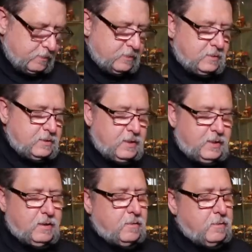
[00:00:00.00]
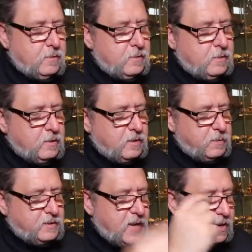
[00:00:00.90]
Let's see here. The
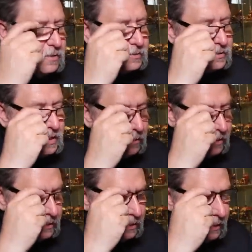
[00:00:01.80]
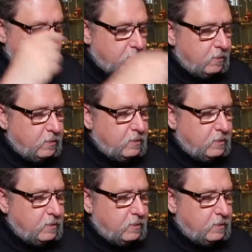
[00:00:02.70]
botanicals that are in here,